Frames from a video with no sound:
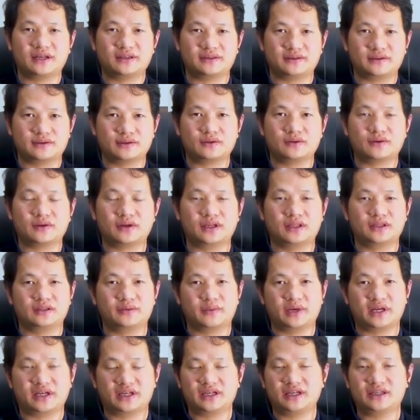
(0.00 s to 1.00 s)
ICO in the
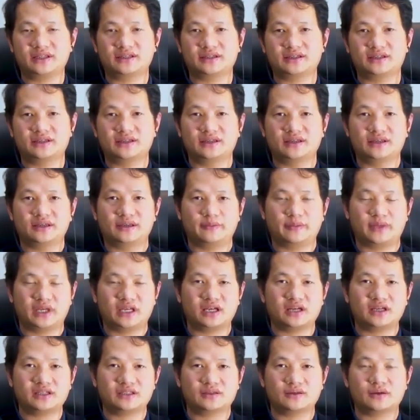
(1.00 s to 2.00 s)
market,
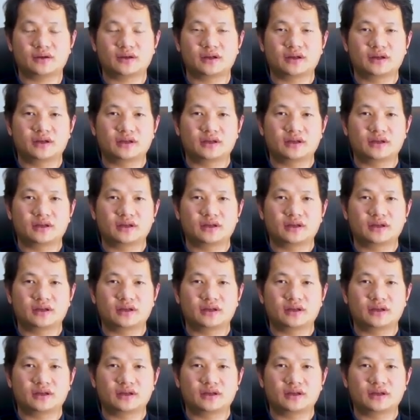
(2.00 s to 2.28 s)
because